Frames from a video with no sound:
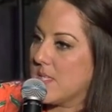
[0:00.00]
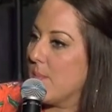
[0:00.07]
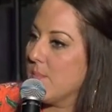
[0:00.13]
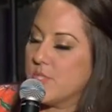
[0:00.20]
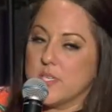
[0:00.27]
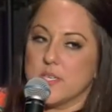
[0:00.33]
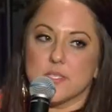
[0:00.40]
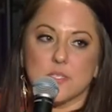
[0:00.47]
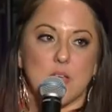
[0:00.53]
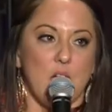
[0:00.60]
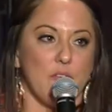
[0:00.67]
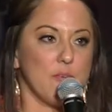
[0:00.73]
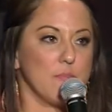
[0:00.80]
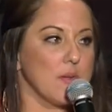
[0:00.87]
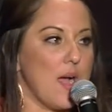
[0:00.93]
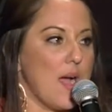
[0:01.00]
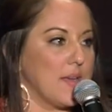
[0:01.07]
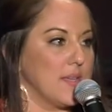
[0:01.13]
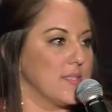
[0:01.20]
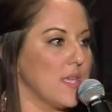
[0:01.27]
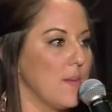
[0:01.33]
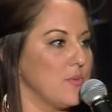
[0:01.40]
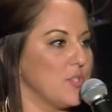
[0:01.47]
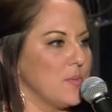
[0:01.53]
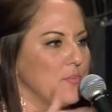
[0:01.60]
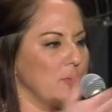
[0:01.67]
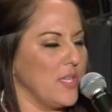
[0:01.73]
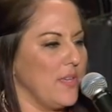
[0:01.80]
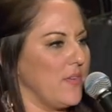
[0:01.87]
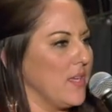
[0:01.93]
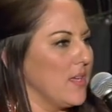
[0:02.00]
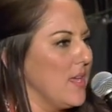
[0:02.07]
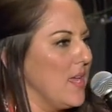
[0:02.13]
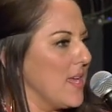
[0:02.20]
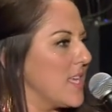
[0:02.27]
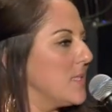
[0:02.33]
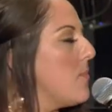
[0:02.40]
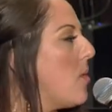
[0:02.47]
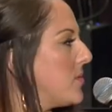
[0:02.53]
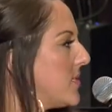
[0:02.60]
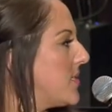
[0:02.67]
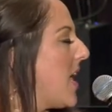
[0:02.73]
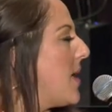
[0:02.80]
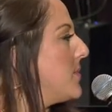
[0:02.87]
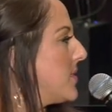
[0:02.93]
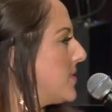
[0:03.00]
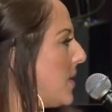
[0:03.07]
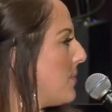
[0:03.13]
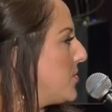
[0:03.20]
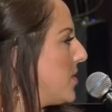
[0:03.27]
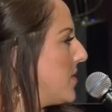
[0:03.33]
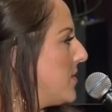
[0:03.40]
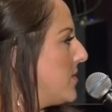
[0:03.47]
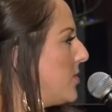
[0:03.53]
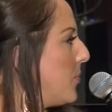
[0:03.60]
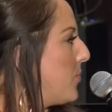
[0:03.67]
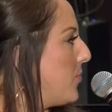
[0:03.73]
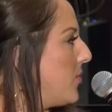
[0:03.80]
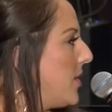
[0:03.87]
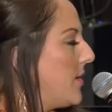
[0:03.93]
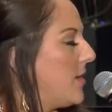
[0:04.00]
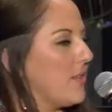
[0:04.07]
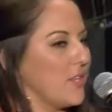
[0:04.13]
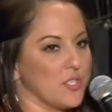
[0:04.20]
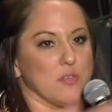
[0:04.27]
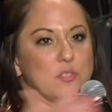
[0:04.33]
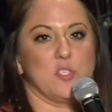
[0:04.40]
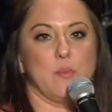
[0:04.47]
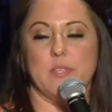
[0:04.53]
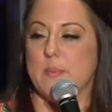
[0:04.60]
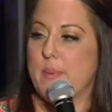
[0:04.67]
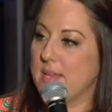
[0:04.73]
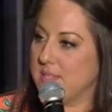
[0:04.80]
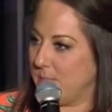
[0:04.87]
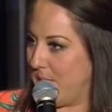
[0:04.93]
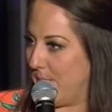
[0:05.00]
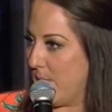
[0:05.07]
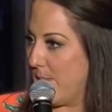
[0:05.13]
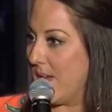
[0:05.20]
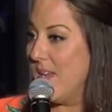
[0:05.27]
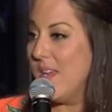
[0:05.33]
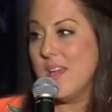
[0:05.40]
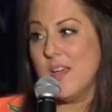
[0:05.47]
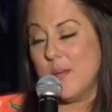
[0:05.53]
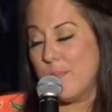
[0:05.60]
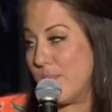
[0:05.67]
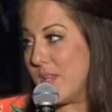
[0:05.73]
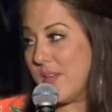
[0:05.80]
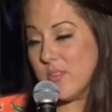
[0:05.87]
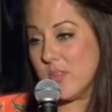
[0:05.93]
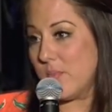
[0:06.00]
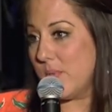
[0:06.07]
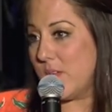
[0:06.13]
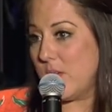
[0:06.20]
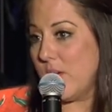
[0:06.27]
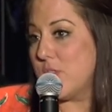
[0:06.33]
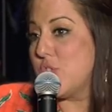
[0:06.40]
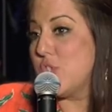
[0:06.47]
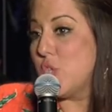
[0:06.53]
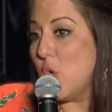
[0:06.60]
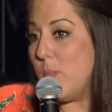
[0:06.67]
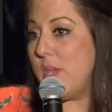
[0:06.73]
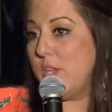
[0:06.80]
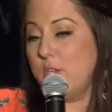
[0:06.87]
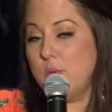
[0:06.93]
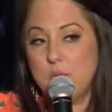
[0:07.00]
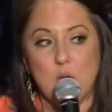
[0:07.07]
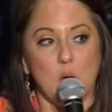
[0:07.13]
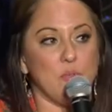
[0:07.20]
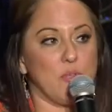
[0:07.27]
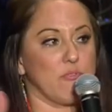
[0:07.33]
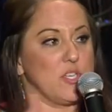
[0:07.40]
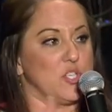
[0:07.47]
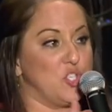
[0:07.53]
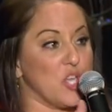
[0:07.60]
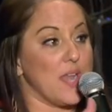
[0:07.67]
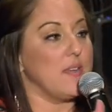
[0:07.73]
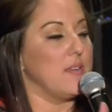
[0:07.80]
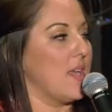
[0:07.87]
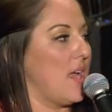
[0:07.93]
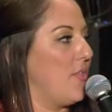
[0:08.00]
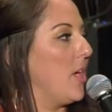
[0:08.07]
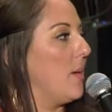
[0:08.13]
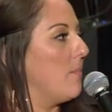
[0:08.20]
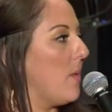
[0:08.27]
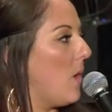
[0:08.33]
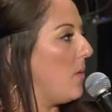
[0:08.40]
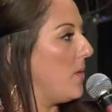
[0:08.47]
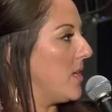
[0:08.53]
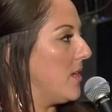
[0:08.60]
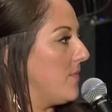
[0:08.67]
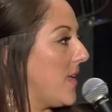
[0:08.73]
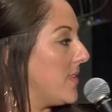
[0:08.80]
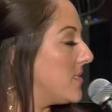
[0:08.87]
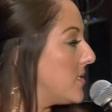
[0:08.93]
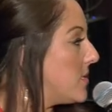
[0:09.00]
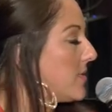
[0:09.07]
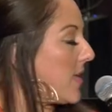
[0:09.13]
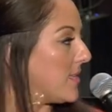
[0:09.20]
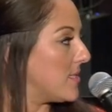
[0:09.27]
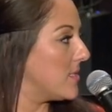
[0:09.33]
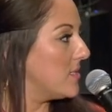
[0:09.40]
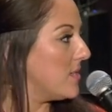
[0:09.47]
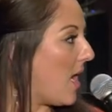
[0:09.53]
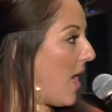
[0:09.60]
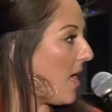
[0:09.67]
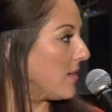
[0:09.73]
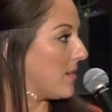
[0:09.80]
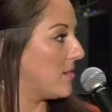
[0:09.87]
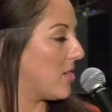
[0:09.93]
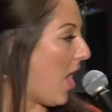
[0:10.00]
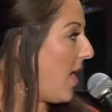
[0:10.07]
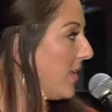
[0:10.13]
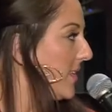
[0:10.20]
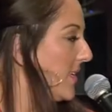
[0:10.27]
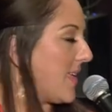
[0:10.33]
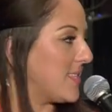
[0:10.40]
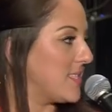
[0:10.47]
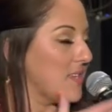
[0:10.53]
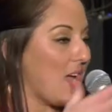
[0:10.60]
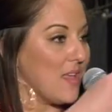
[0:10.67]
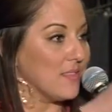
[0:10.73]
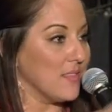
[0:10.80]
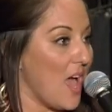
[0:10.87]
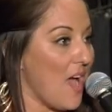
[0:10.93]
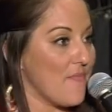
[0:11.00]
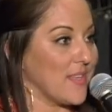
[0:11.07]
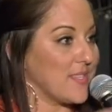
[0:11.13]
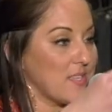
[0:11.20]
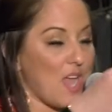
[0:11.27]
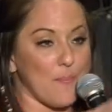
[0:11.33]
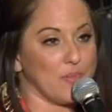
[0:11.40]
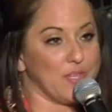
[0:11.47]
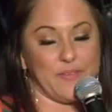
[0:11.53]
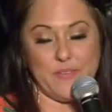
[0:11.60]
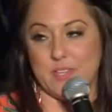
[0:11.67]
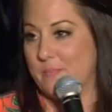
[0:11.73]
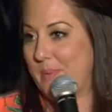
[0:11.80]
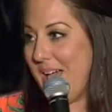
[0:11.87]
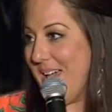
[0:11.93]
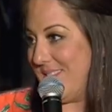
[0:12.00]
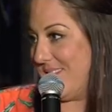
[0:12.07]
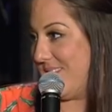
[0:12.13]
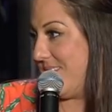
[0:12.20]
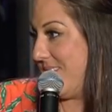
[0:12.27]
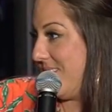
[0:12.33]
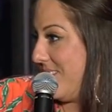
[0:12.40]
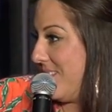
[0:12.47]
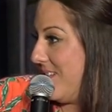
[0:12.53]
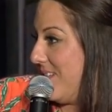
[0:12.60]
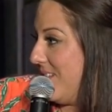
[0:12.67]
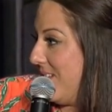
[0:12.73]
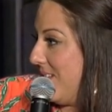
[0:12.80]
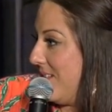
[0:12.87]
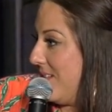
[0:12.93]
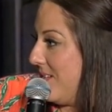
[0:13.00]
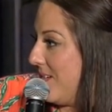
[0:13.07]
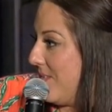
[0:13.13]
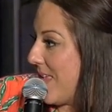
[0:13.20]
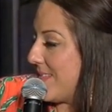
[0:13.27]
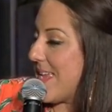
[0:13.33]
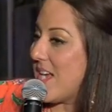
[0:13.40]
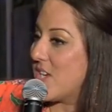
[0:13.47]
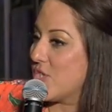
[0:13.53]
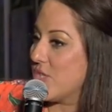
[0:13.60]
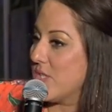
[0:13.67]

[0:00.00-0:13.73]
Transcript: Assumption is not from God. Assumption, believing, because most of the times assumption is you're believing, unless you're assuming the best in people, but believing the, you know, assuming you know their agenda, their motive, that's that's not godly. That's not love. That's not believing the best. That's